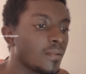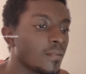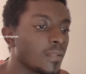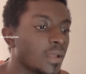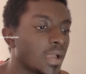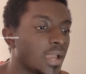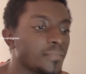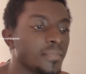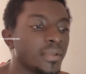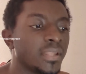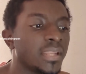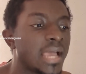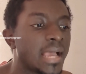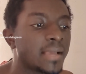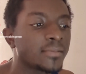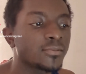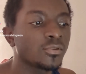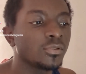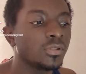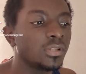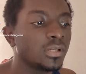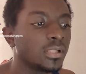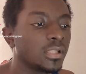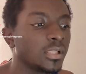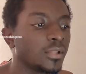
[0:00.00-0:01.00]
I've made it
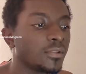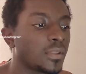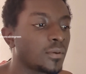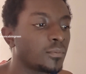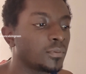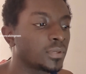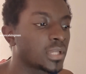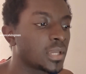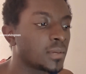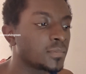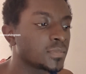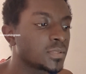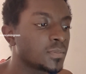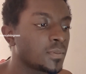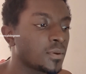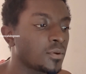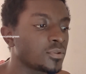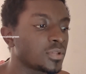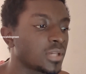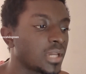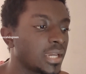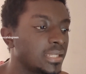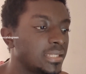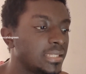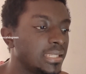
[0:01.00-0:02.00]
absolutely clear that when it comes to
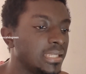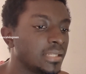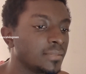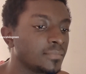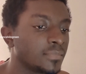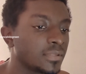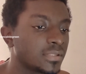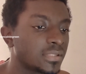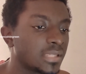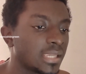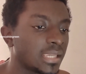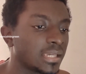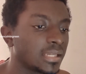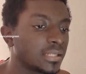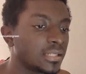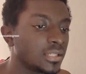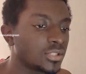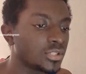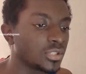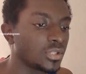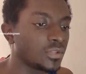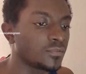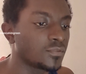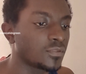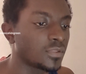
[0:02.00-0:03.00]
marriage, I need him to take
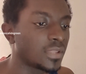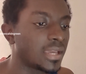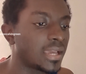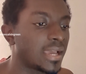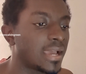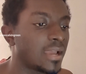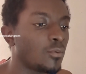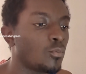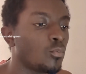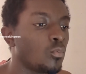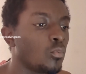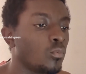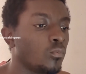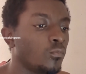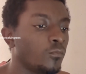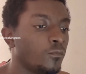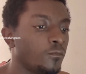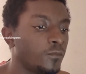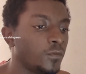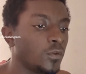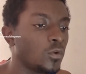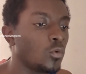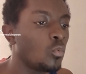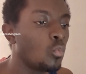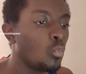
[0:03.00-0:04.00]
initiative so that I
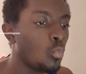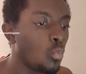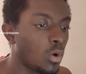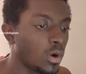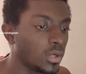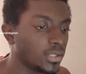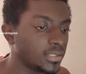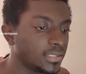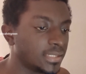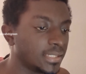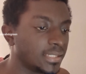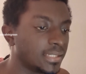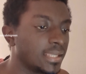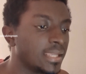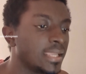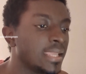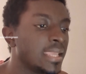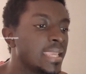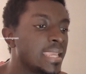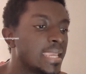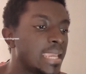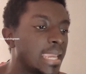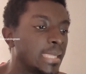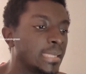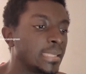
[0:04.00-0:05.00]
feel wanted
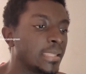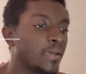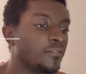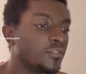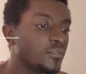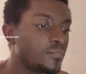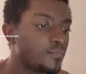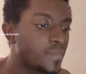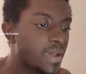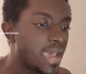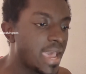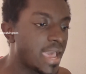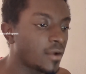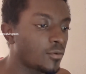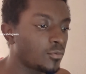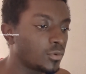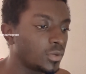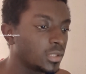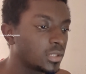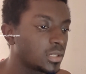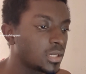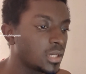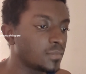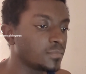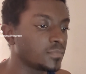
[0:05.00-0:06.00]
and loved back when
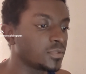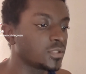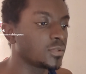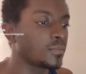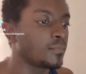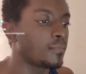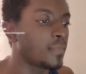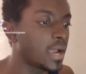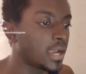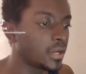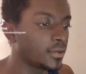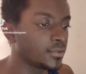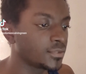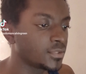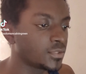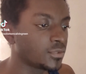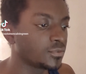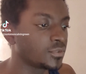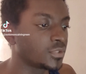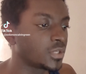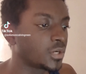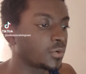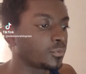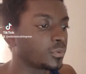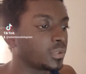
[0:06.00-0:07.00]
it comes to
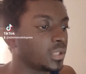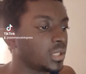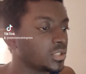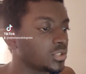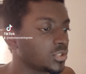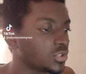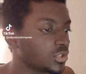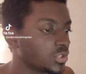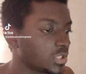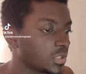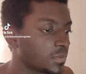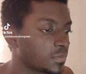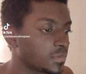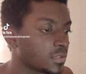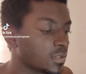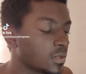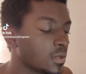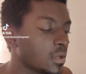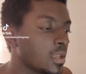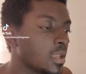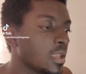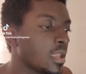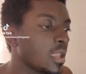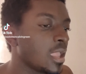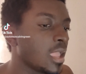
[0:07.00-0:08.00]
milestones in our relationships.
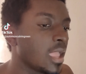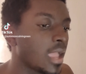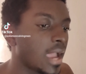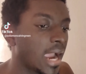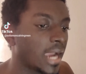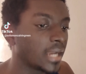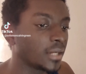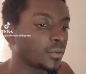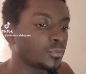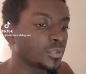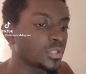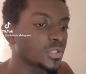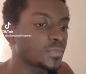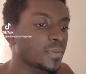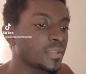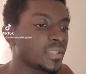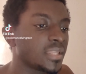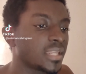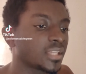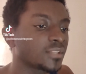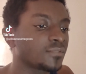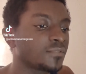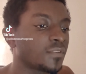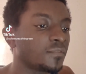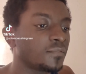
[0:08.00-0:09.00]
I don't want to spend the
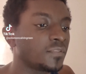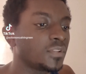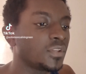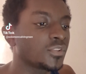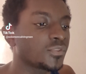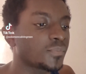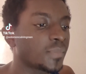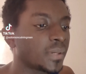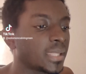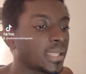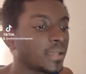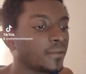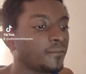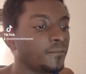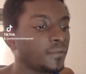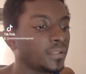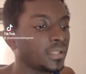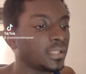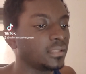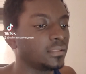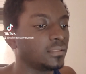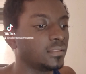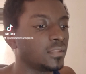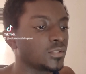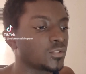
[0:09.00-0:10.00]
next 50 years of my life
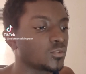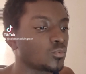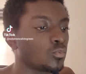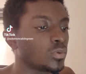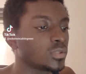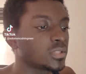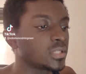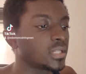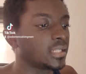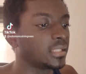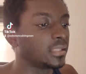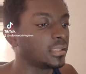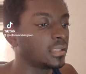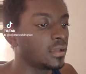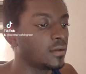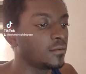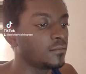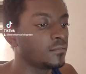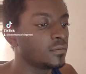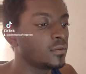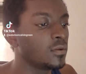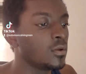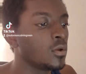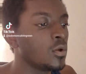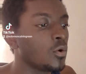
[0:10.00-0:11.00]
feeling this one-sided love
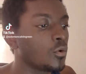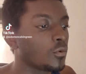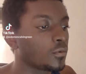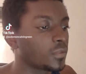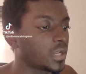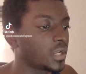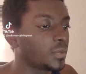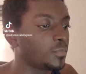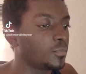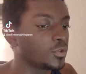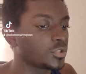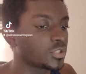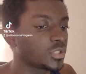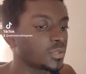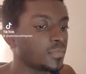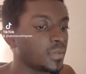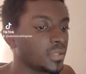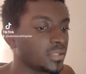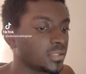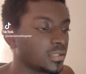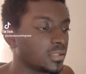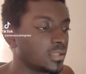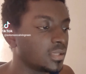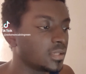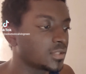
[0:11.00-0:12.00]
or that I pushed him
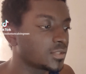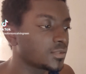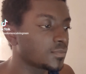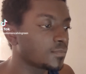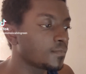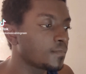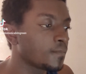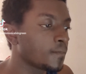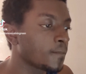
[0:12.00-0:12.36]
into this.